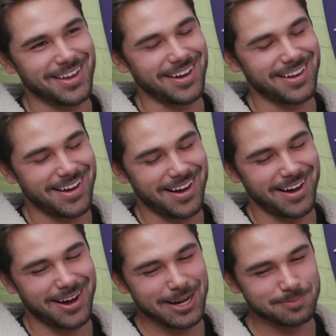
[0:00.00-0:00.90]
Yeah.
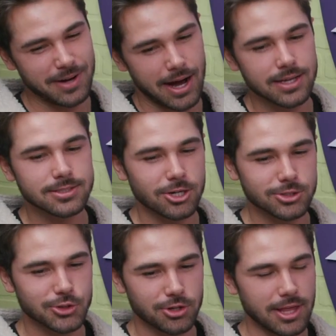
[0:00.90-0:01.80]
Um, I
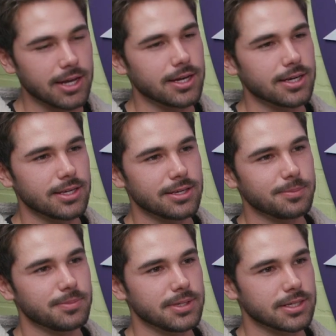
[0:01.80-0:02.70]
talked to her that night
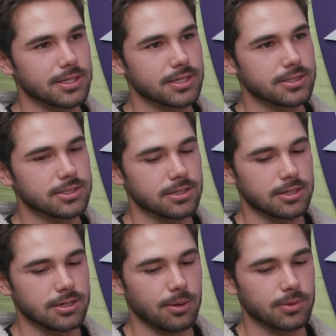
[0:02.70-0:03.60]
because you
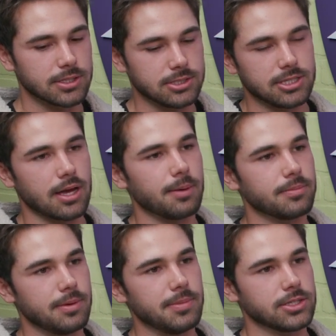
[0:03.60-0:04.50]
know I wanted to check up
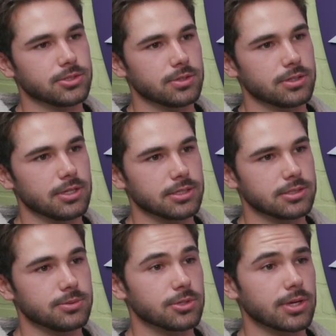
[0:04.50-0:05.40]
and make sure like
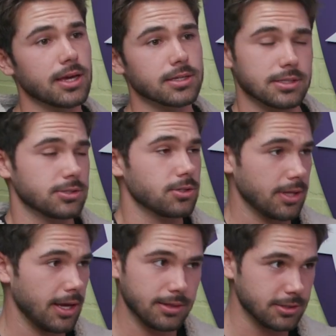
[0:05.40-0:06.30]
she was okay because I saw
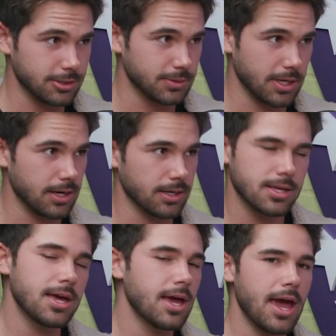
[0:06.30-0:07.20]
the hate that she was getting.
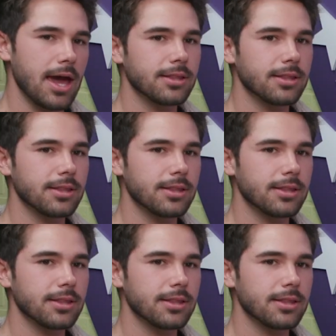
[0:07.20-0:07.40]
Yeah.